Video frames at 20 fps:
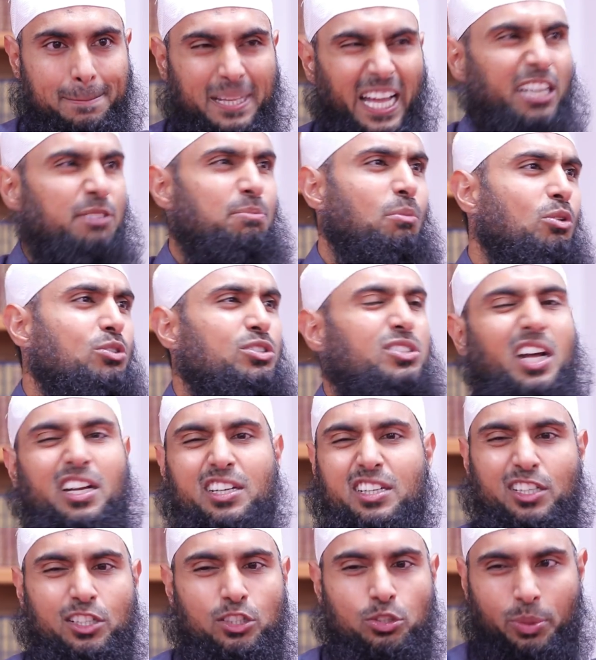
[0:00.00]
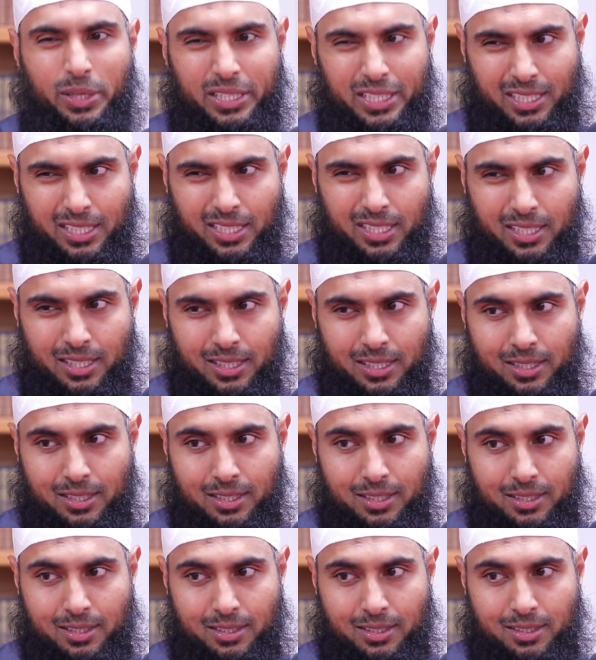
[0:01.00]
At most 120.
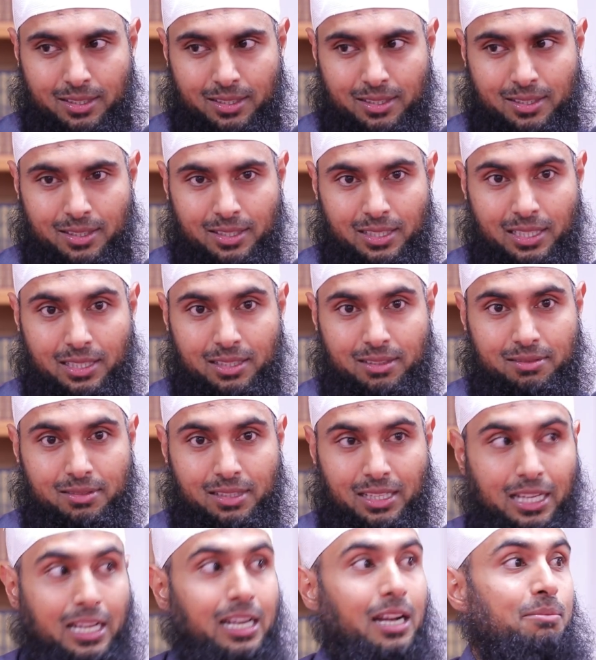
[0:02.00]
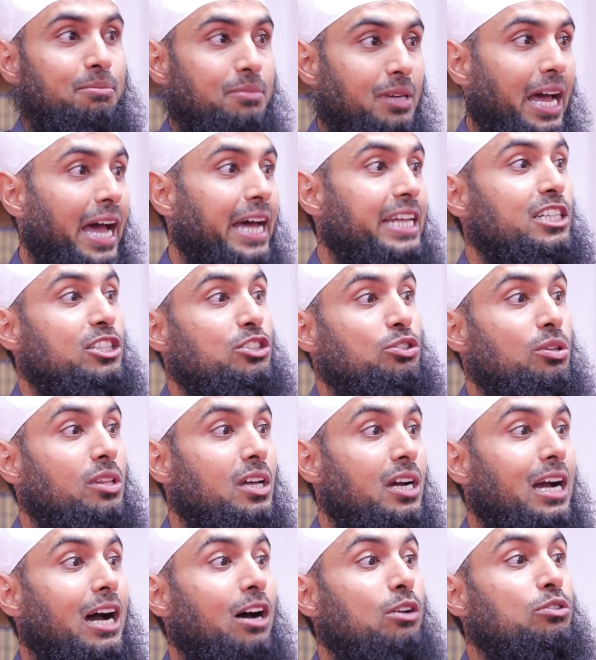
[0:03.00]
And I'm adding to
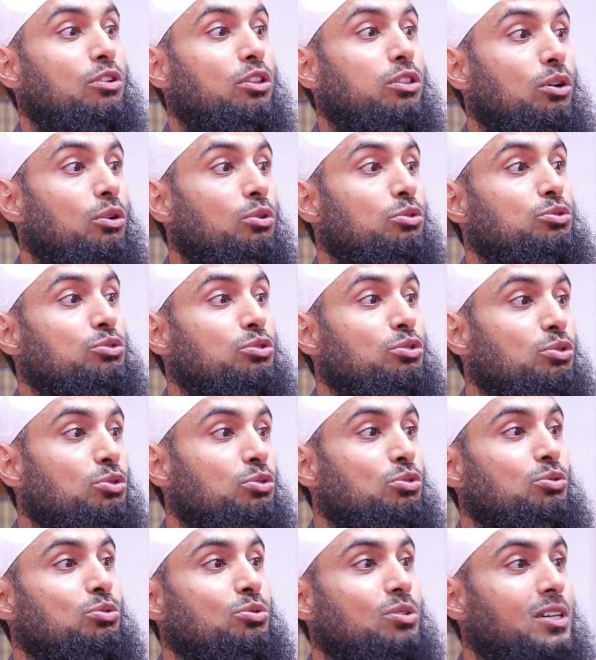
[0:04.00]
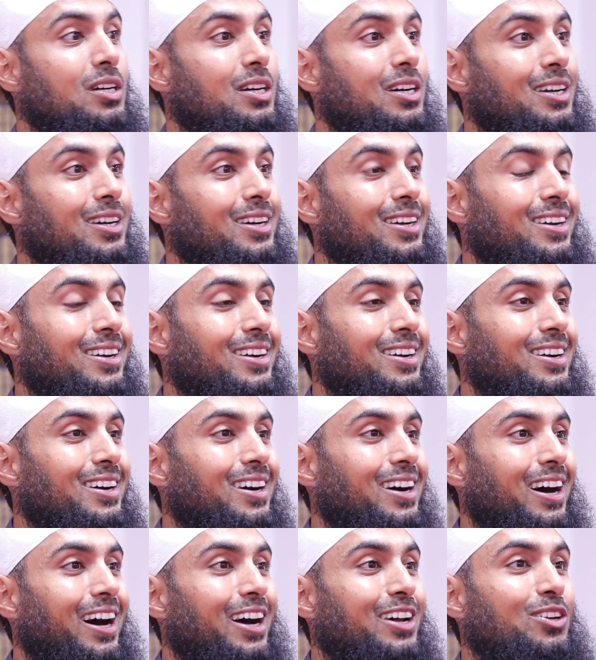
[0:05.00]
the count those who
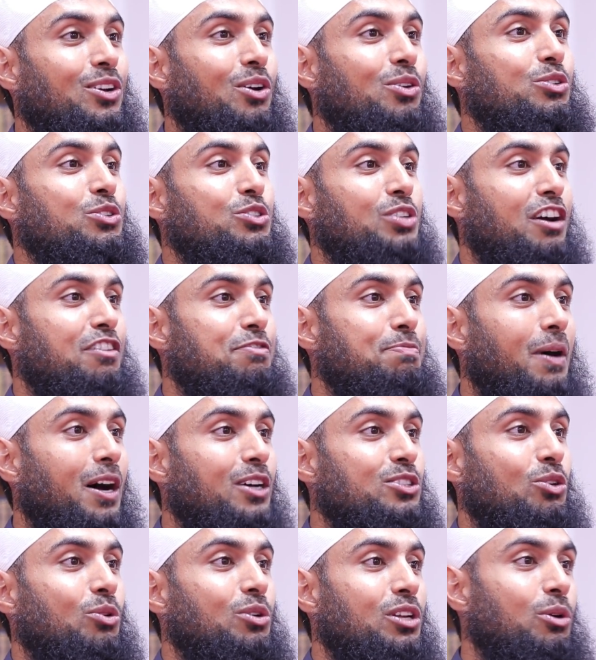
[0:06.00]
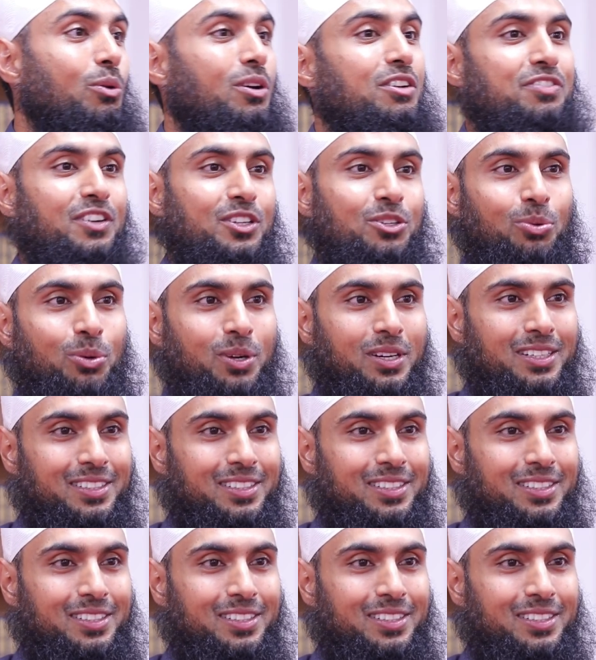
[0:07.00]
are known to have passed only one fatwa.